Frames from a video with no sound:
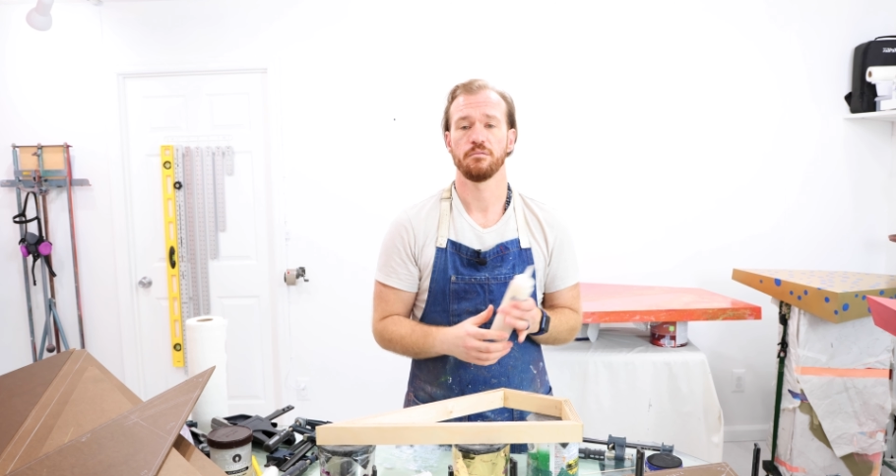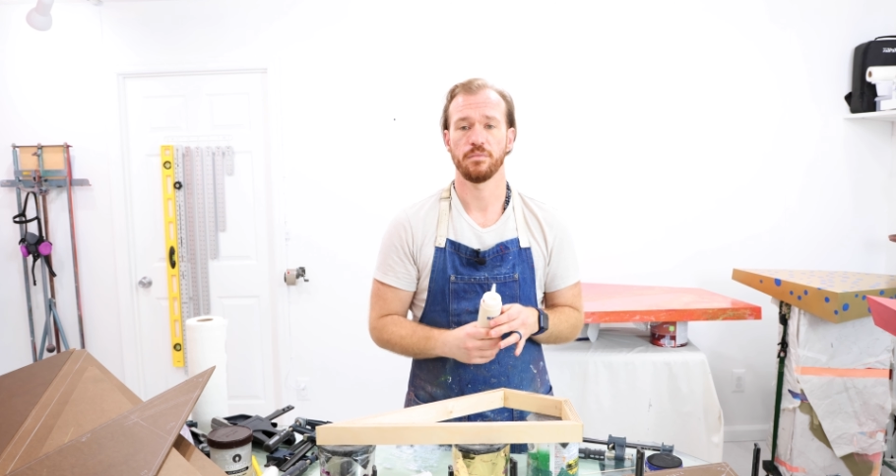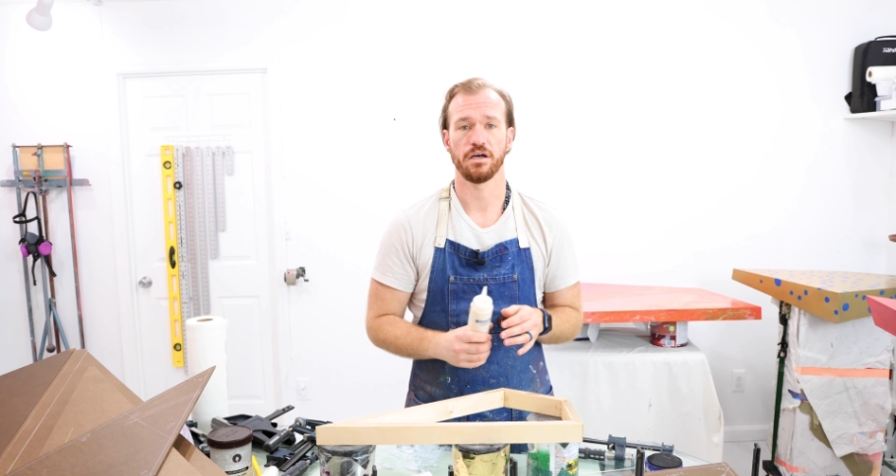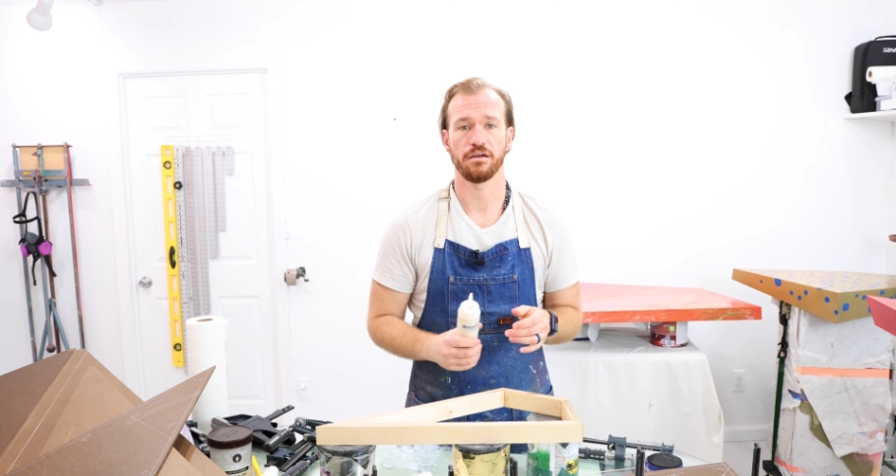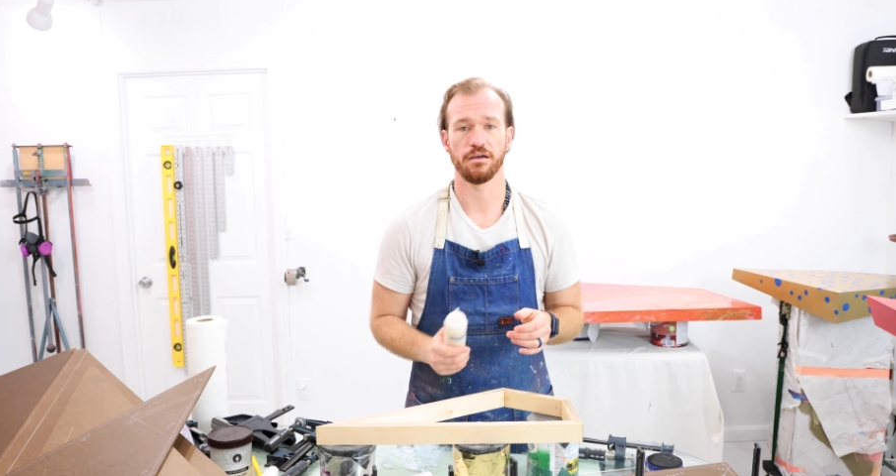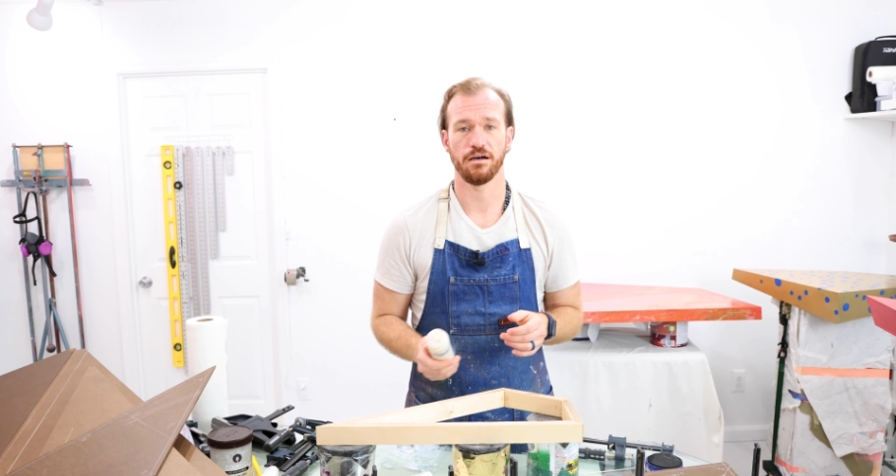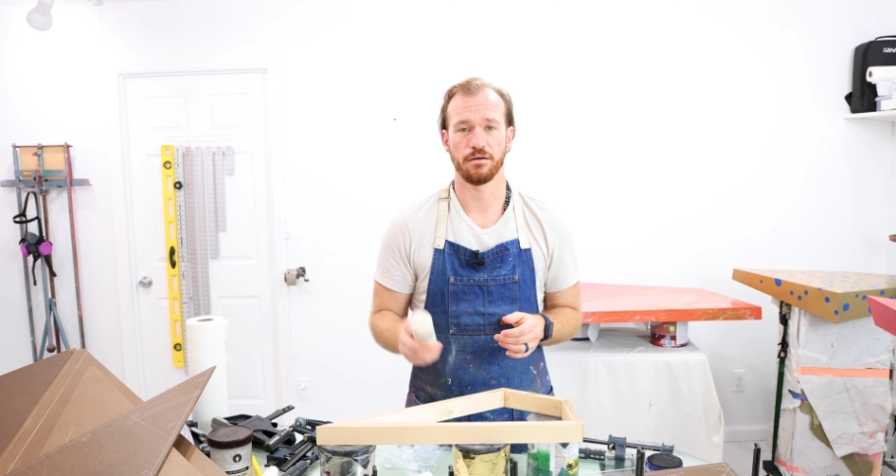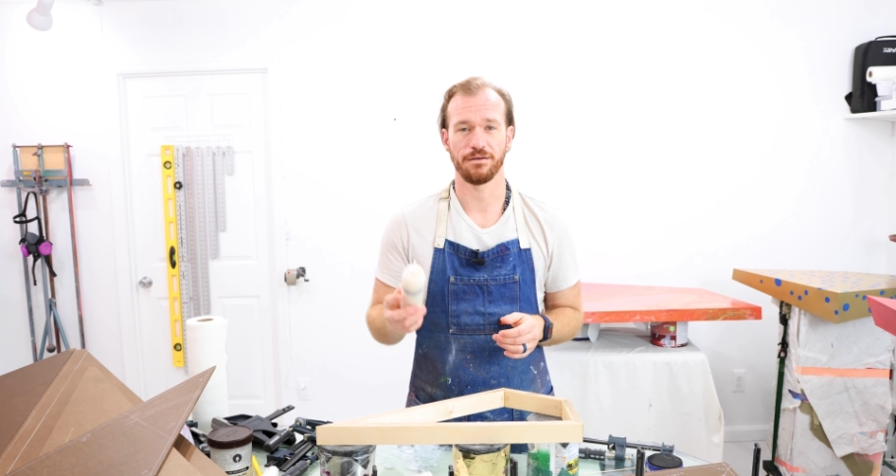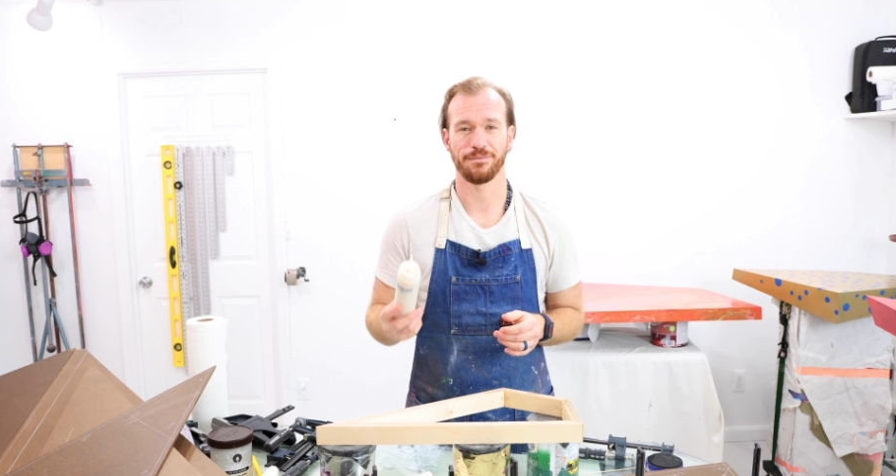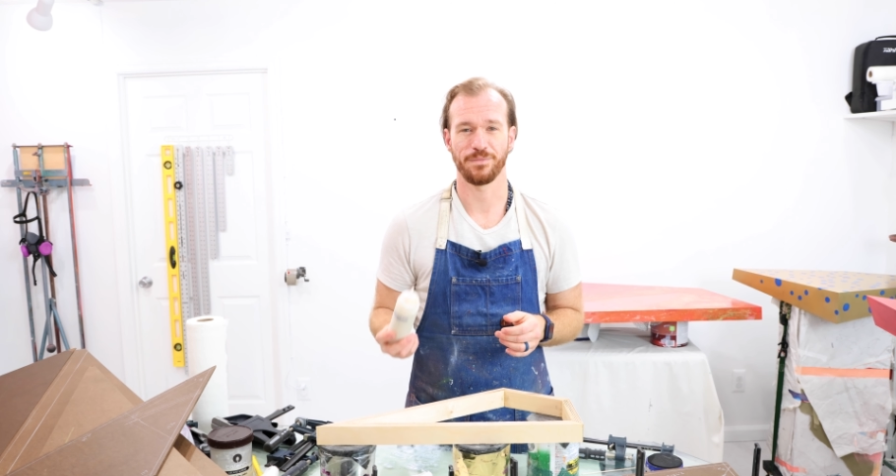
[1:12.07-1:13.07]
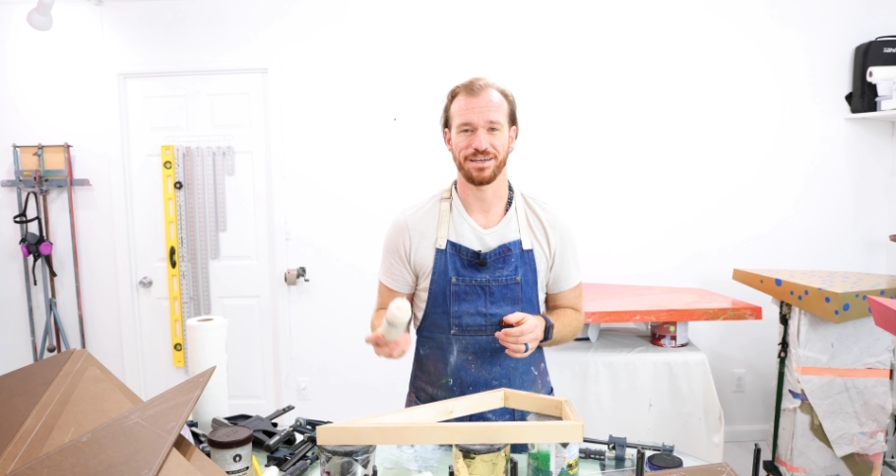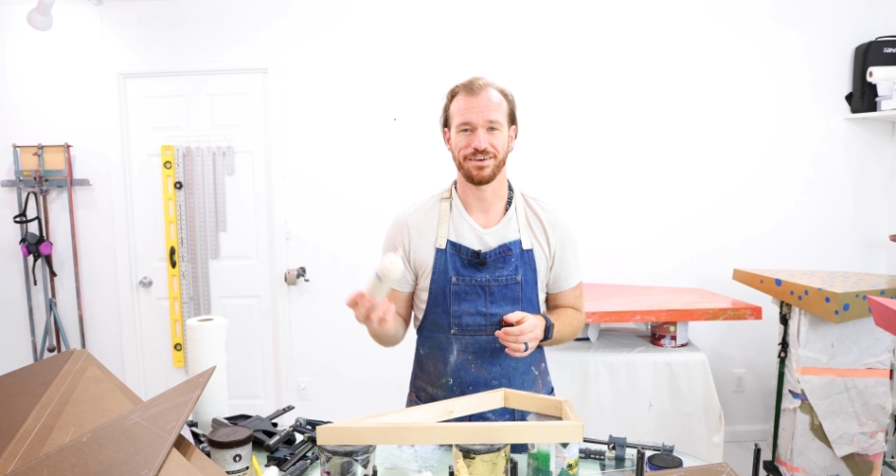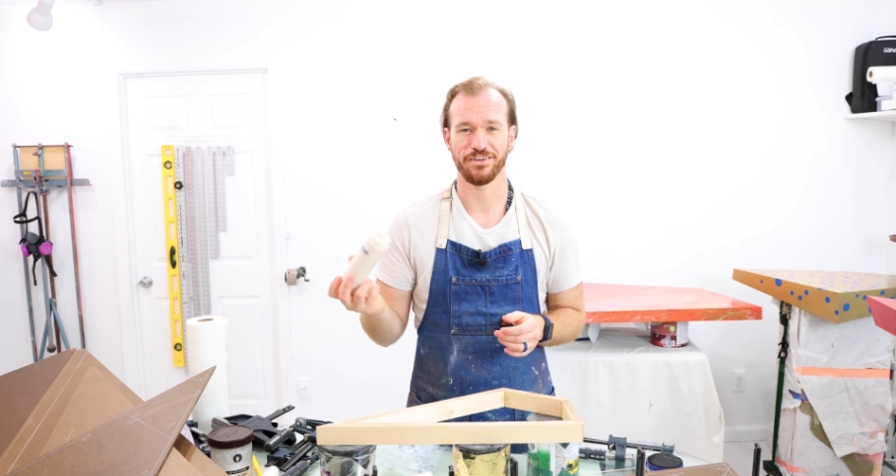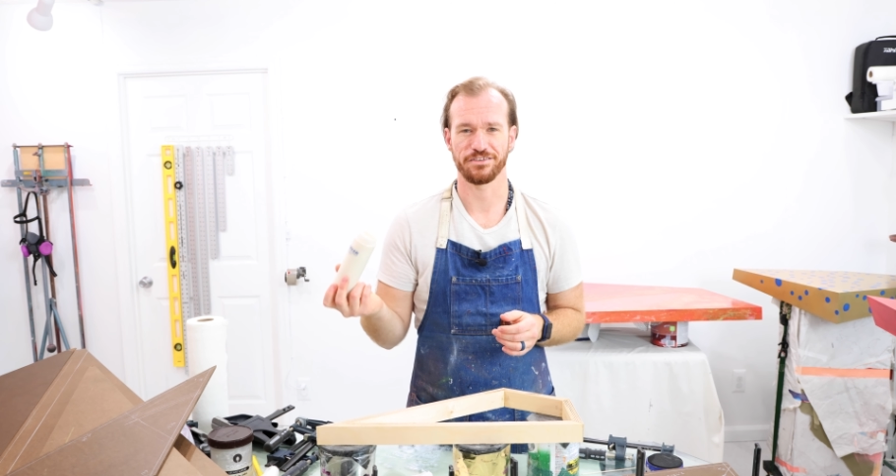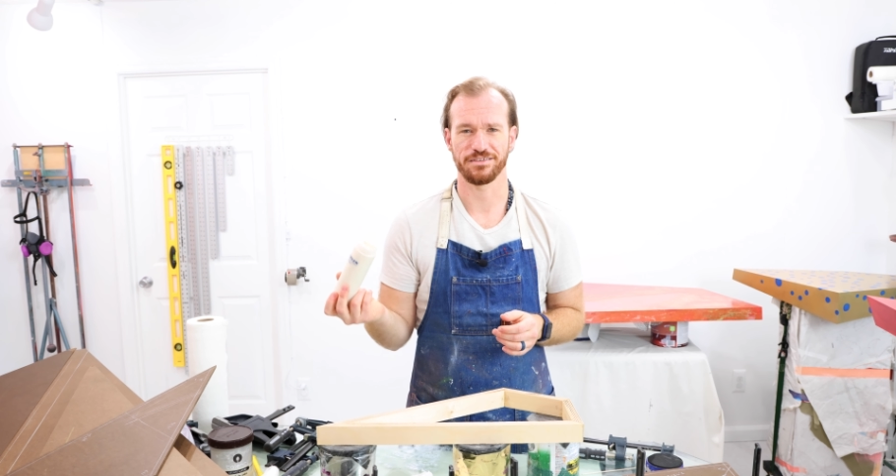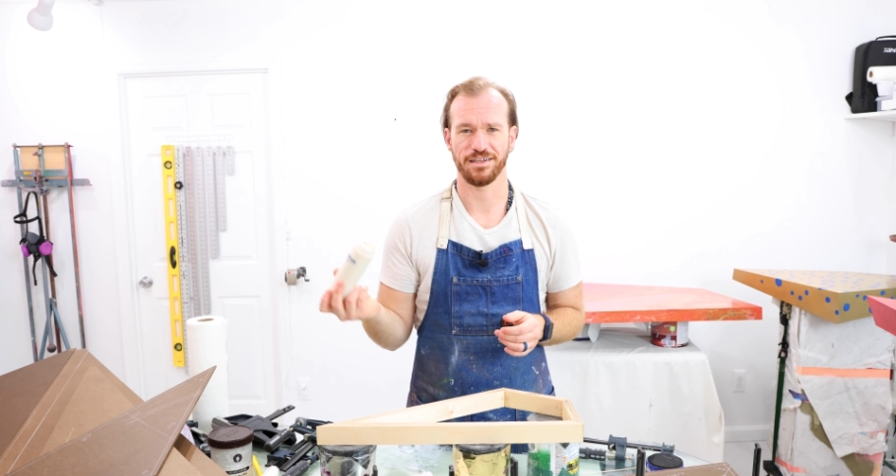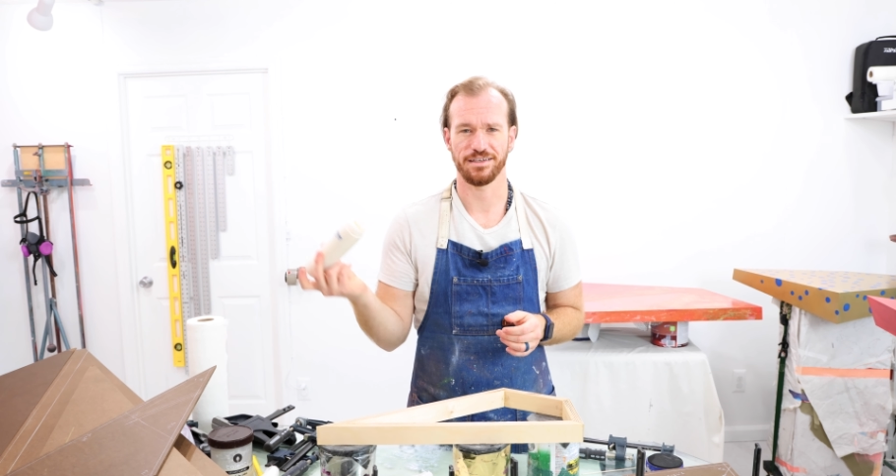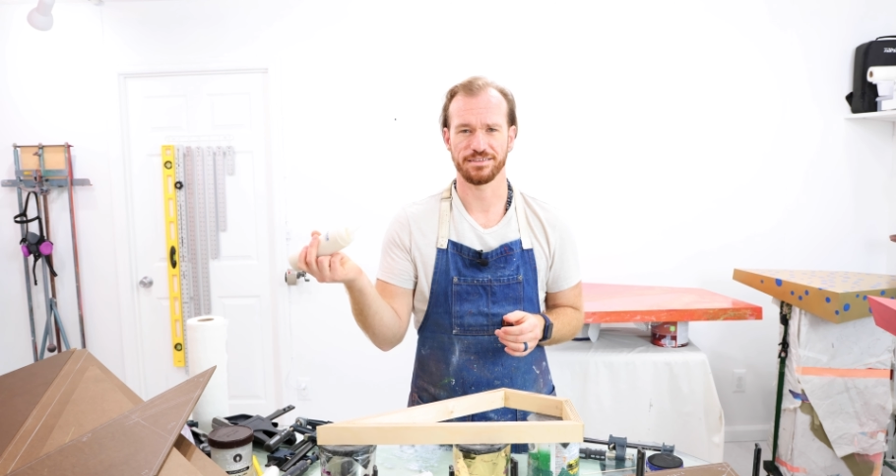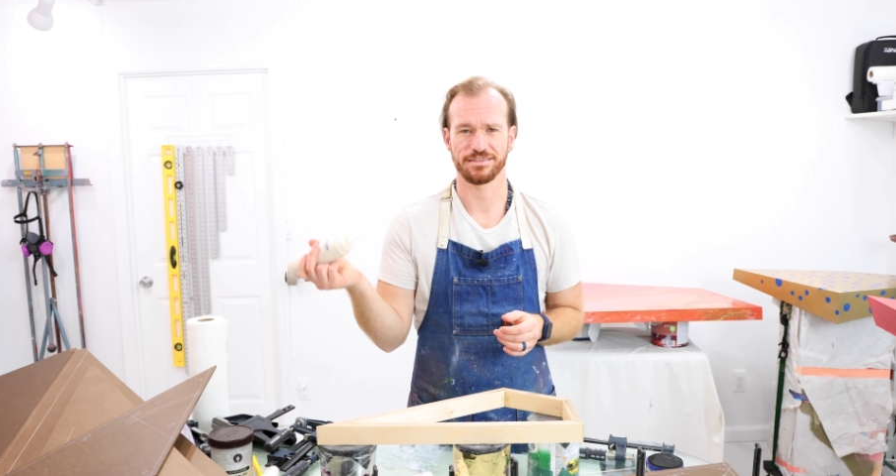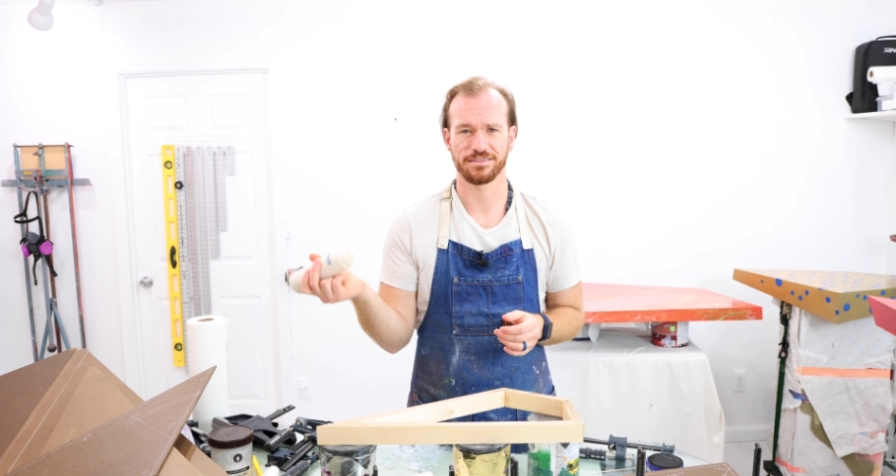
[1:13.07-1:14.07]
my colored
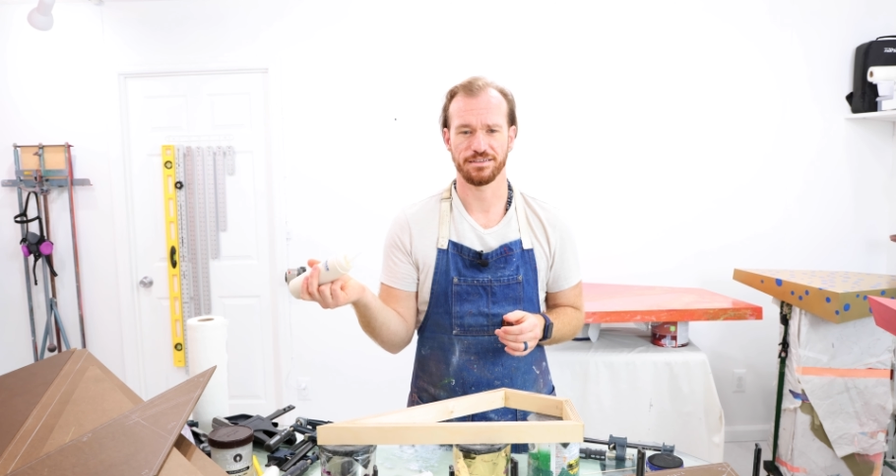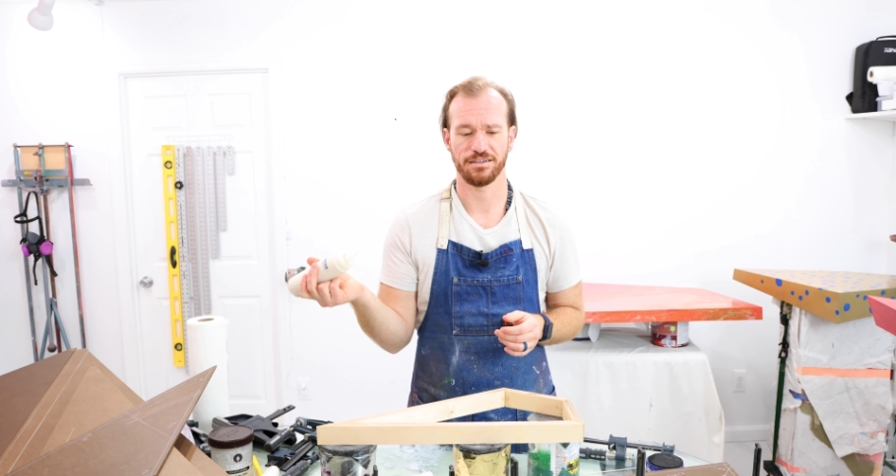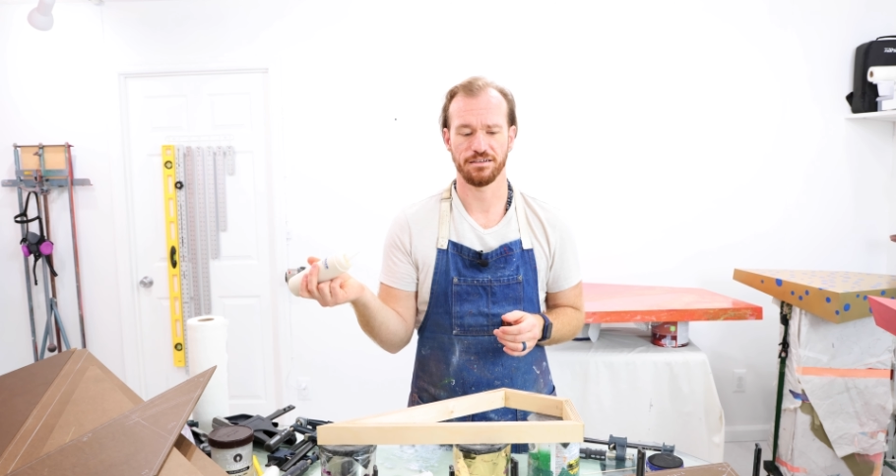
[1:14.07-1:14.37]
lights